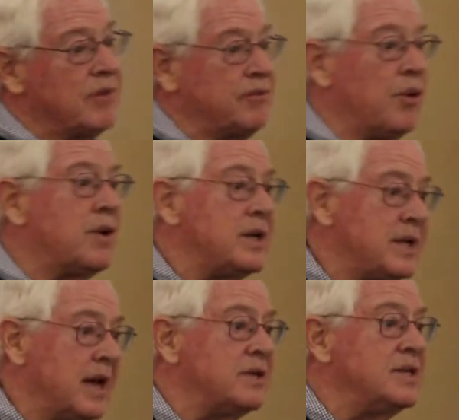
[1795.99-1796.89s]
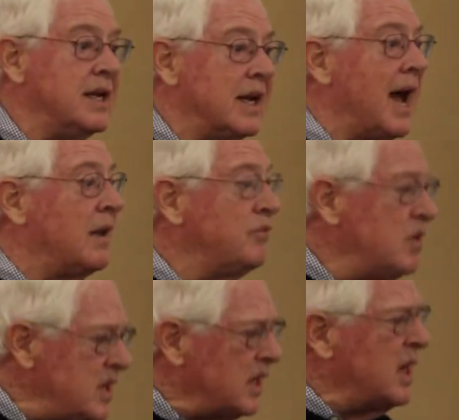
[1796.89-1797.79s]
for Florida, Tennessee, and
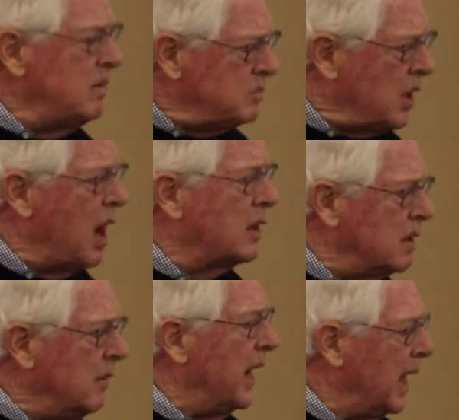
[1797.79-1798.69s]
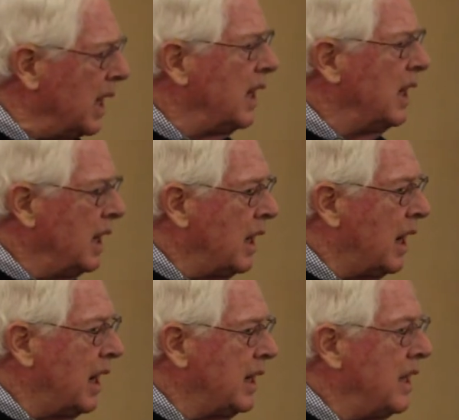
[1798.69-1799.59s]
California? Come talk to me.
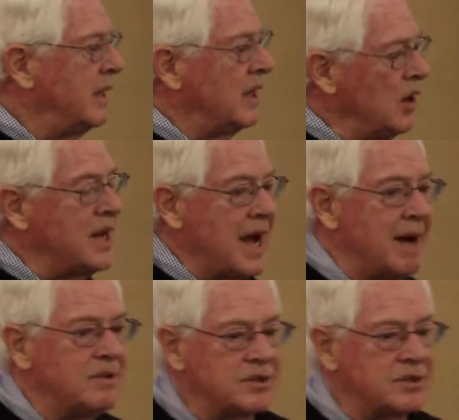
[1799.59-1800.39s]
All right, the only common